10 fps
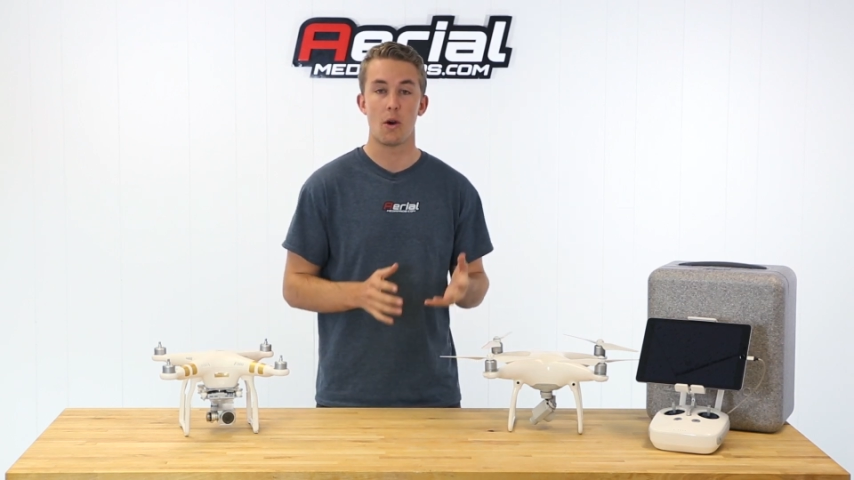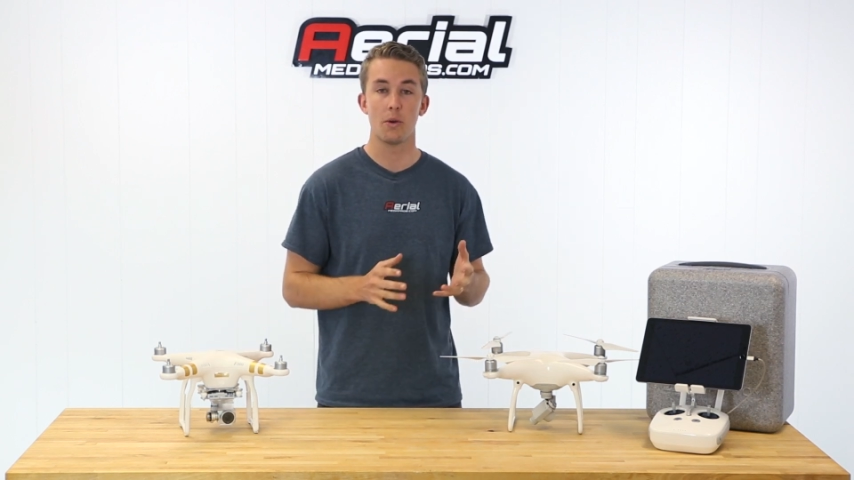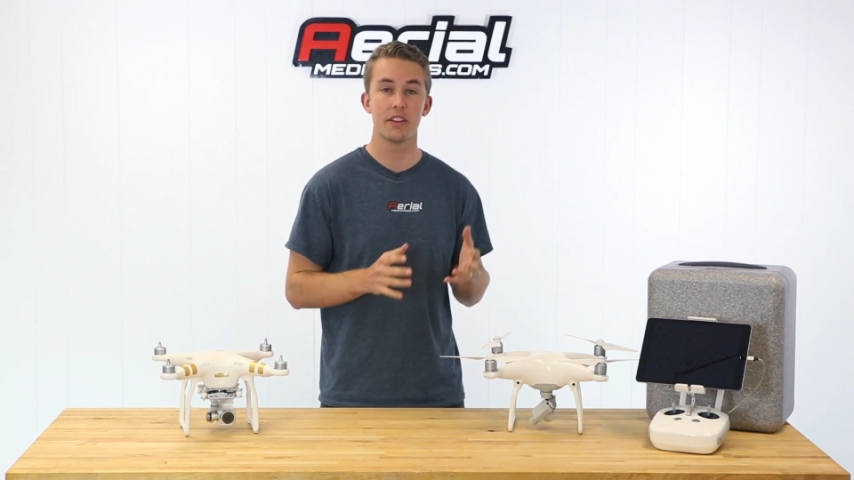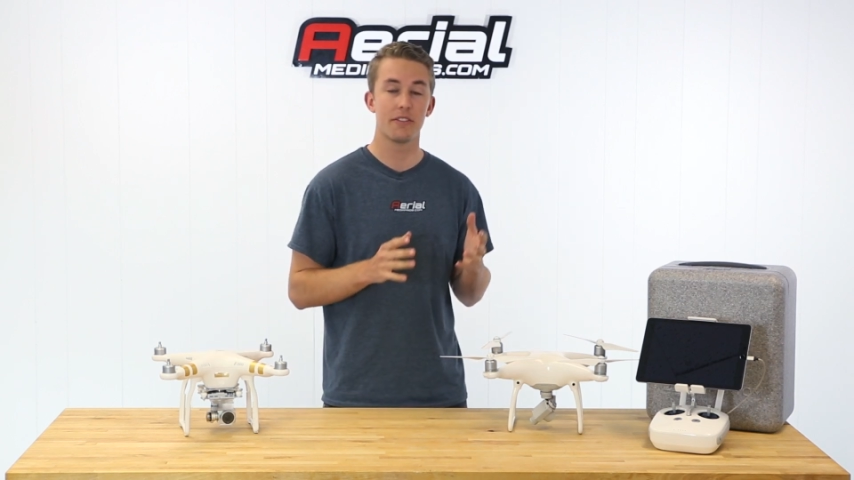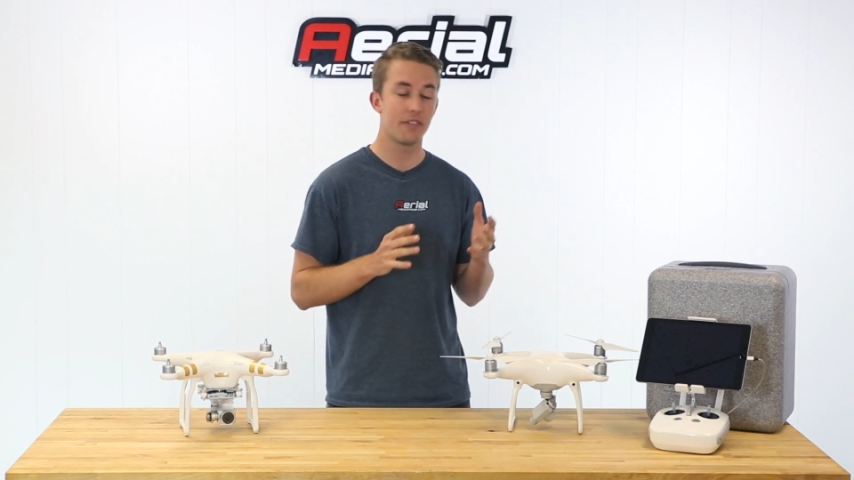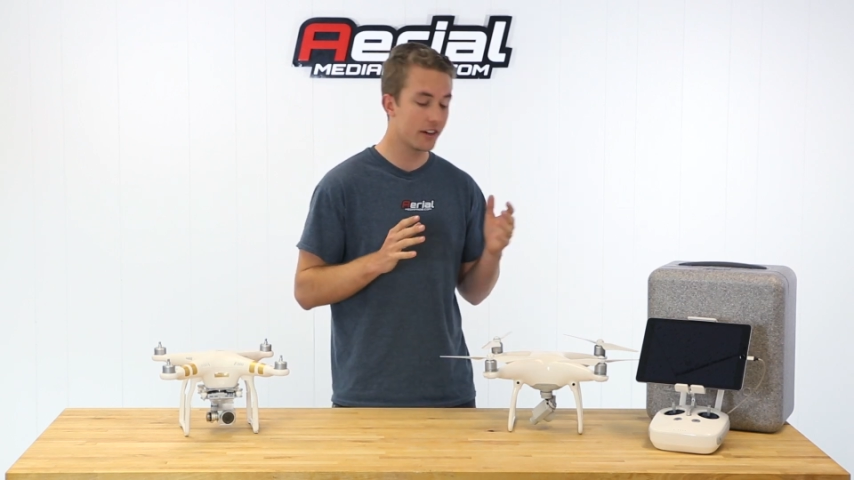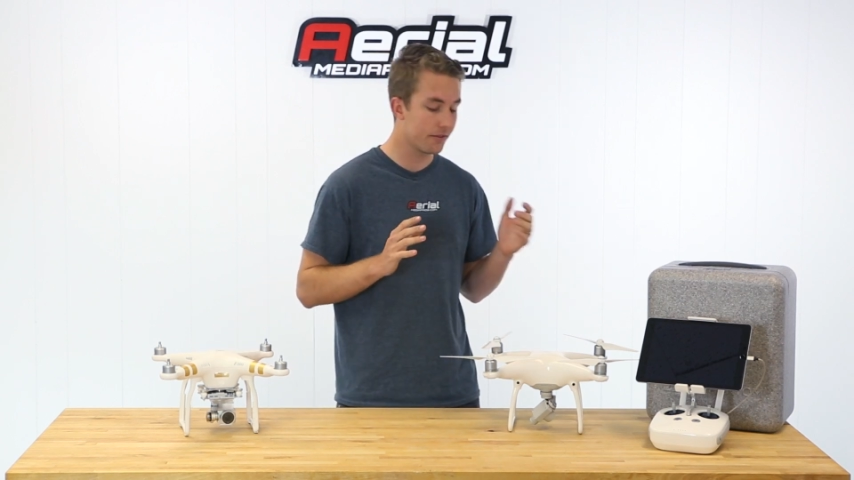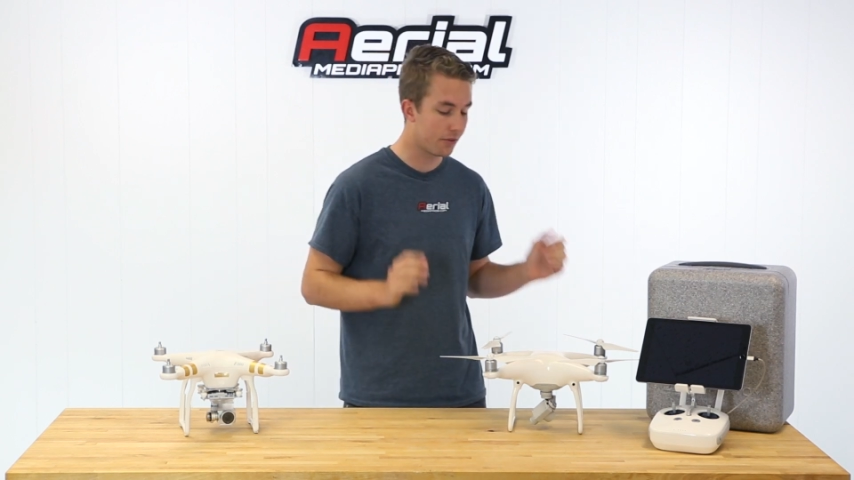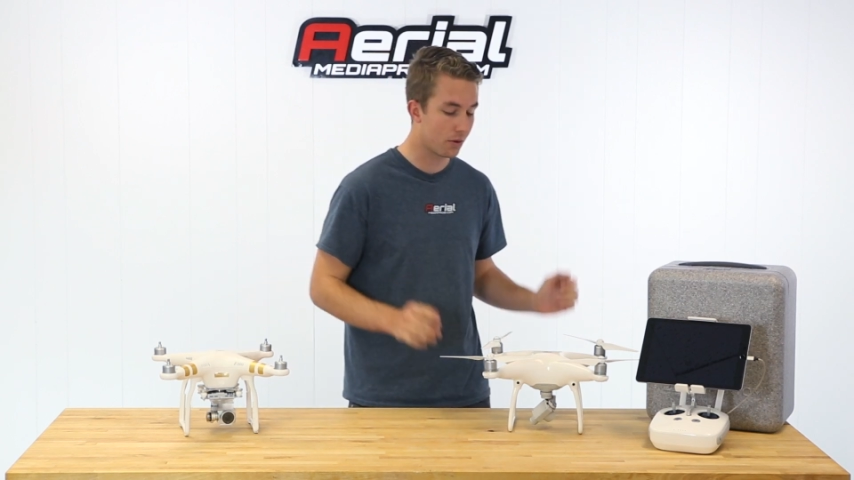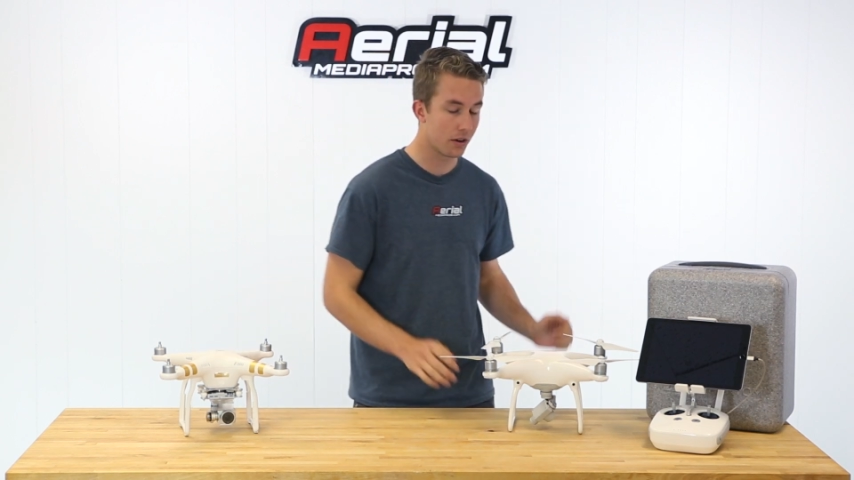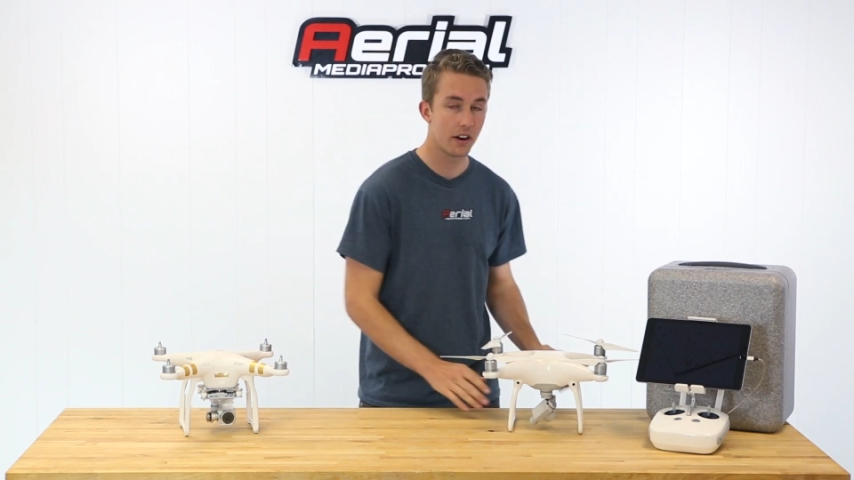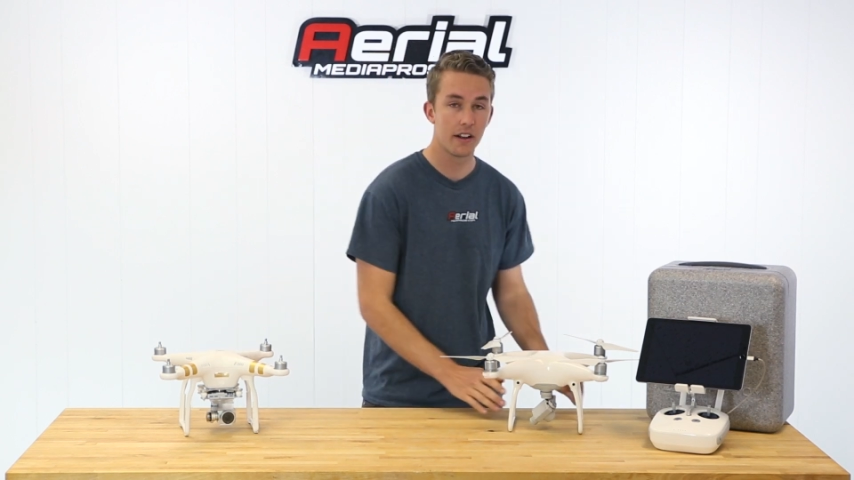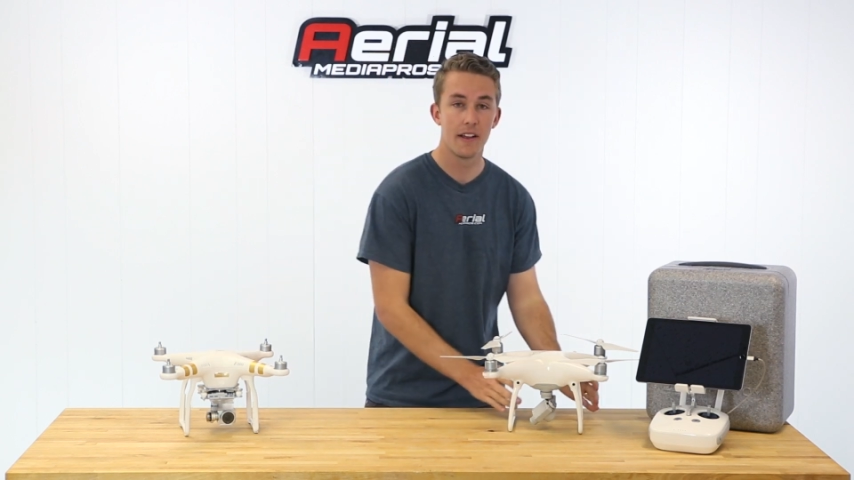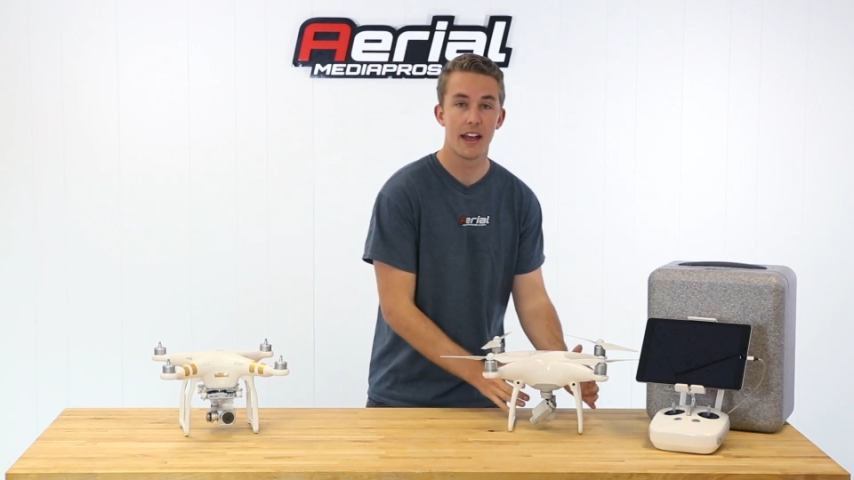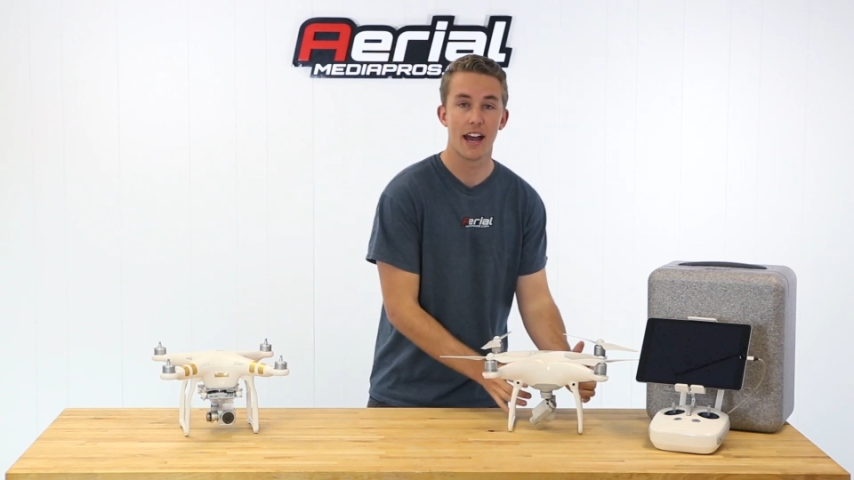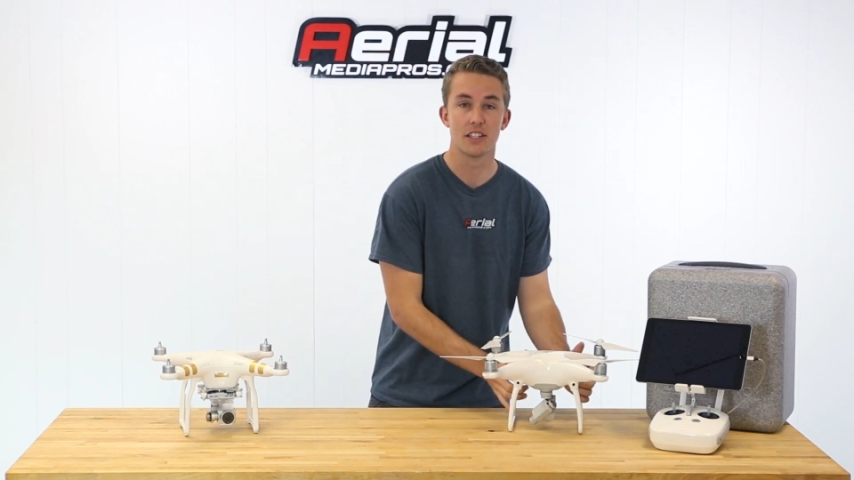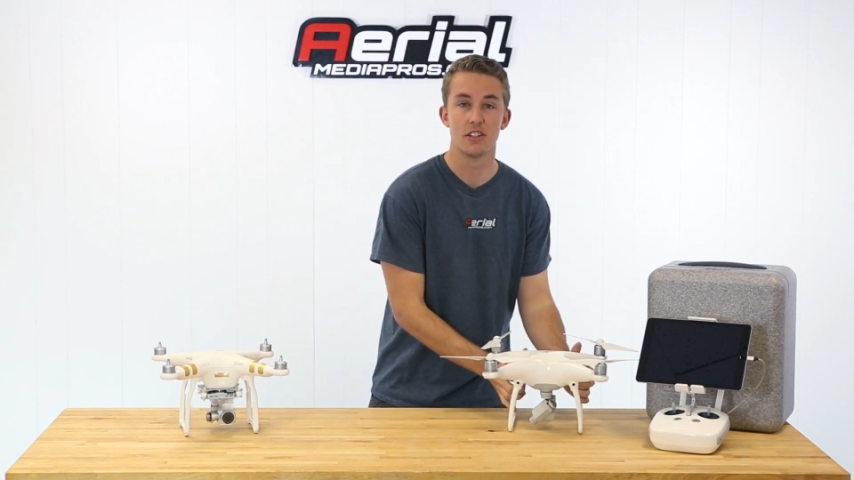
only the Phantom 4 has